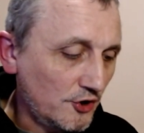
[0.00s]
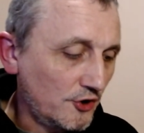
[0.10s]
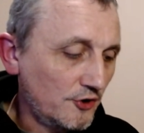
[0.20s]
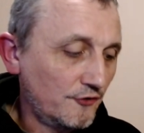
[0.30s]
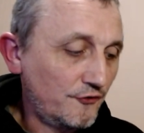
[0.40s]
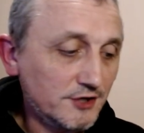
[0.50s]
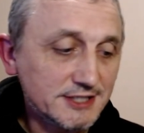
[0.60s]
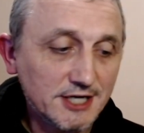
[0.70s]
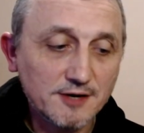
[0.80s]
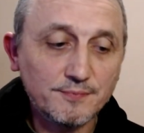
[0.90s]
For
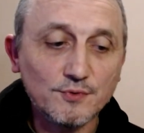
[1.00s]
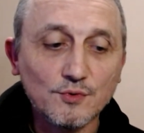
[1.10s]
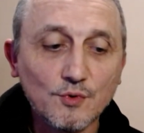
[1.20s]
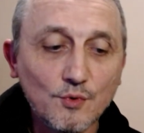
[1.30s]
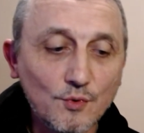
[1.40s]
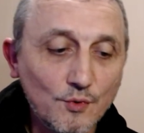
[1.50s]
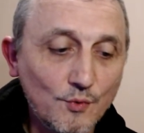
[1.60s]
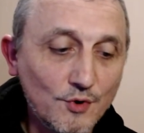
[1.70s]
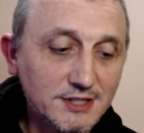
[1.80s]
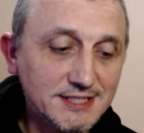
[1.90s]
example,
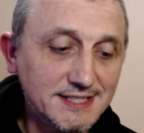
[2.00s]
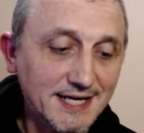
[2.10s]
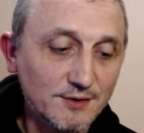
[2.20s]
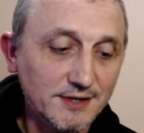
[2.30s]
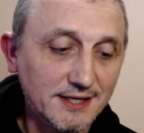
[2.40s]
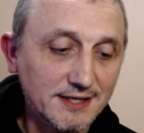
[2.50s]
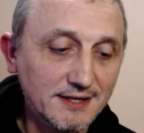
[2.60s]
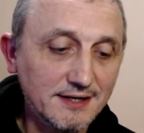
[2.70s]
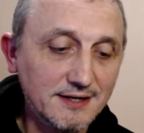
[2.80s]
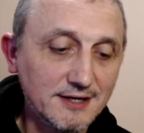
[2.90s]
Watchtower
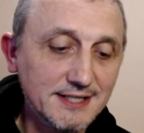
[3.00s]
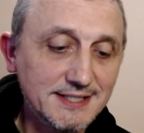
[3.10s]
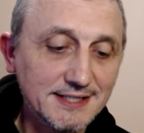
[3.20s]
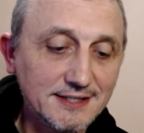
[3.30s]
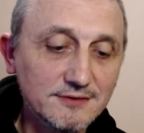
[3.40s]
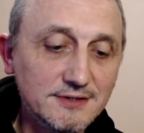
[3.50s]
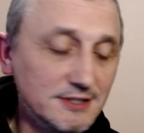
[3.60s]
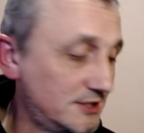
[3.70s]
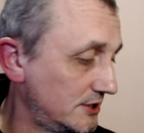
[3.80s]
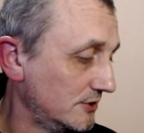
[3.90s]

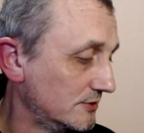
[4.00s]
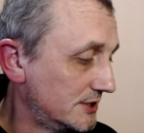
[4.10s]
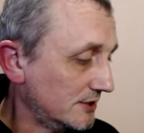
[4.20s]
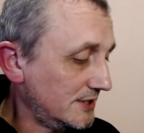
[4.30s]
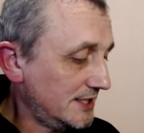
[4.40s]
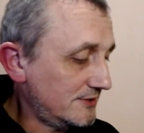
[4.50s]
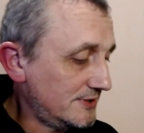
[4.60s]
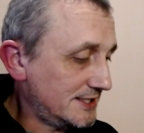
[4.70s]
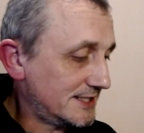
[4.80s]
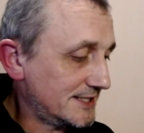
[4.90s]
1902. So here
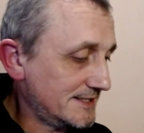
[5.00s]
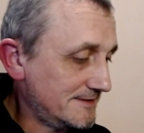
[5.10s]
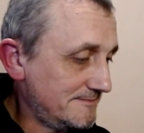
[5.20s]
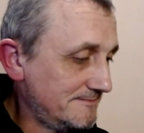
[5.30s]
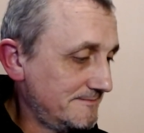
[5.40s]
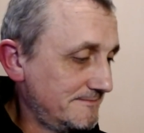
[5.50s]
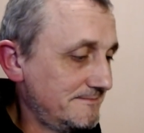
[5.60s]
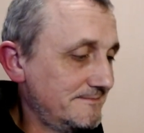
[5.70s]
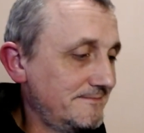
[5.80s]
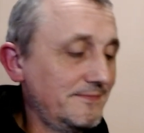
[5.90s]
is
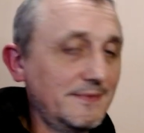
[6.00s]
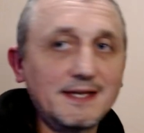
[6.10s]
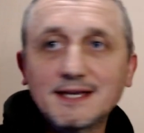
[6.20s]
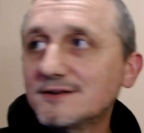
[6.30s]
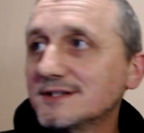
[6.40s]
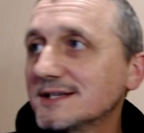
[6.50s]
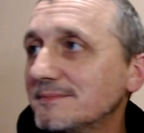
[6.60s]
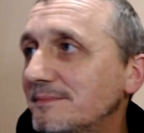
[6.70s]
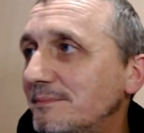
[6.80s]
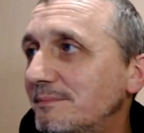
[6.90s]
a
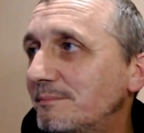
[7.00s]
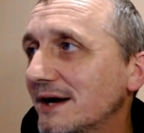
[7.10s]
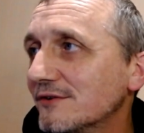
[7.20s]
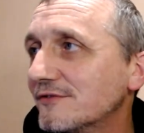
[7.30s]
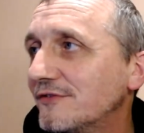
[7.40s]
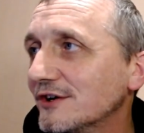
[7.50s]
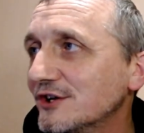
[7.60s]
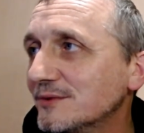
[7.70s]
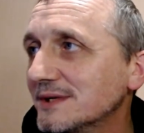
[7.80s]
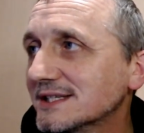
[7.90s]
bound
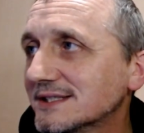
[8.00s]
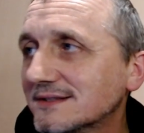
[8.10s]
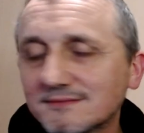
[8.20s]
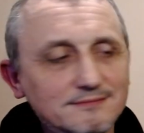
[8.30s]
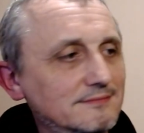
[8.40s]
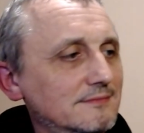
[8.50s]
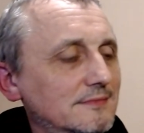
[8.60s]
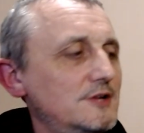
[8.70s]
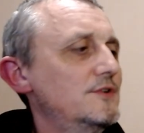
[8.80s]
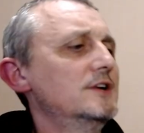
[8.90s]
volume. It's
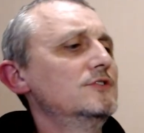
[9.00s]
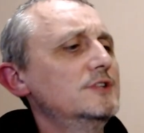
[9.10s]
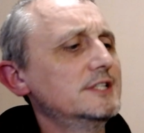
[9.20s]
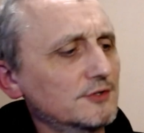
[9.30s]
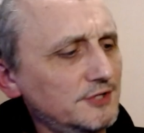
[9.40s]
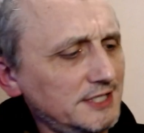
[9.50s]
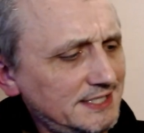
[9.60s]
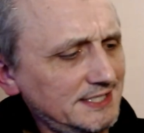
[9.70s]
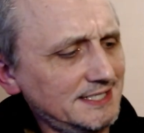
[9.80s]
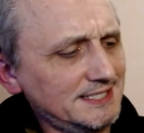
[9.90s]
over 100 years old. This
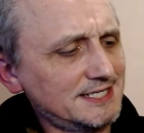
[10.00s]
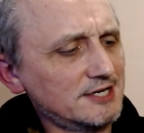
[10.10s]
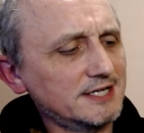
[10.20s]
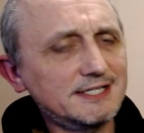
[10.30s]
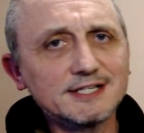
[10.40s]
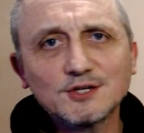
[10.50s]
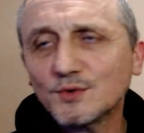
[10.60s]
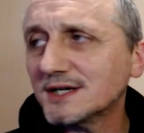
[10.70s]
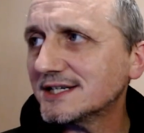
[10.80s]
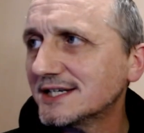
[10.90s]
is 1901 to
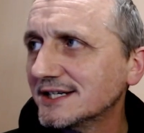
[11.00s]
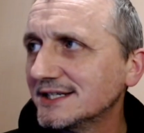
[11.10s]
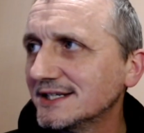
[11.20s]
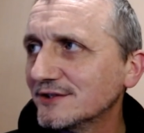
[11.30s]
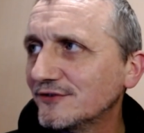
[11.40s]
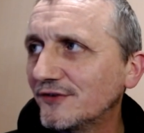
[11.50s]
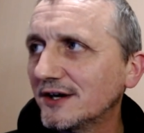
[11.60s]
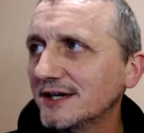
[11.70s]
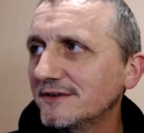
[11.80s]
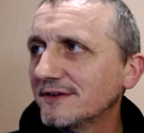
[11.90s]

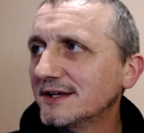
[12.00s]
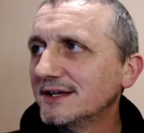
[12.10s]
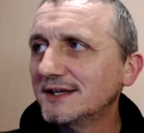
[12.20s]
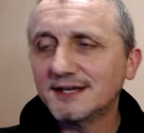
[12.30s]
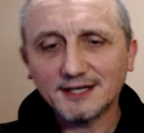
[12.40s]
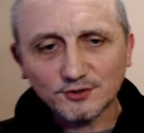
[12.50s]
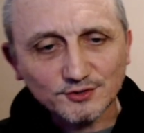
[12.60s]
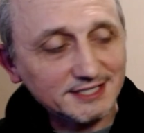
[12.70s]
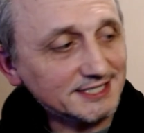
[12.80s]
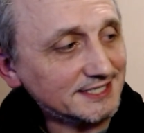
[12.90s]
1905. And all
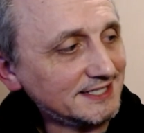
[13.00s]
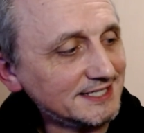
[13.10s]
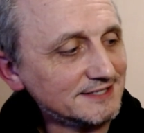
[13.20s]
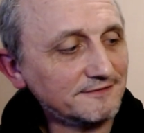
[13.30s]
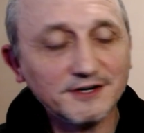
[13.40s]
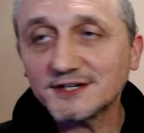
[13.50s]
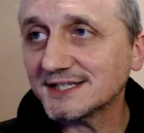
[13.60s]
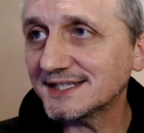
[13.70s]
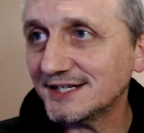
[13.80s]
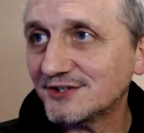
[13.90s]
these stickies are various
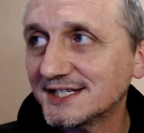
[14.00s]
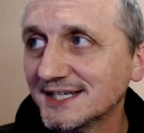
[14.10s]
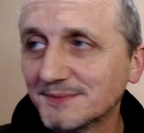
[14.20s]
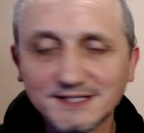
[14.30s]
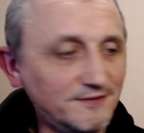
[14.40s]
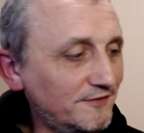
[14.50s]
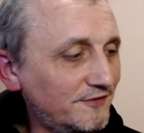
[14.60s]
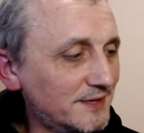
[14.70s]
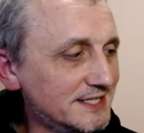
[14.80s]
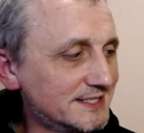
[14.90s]
interesting bits of information.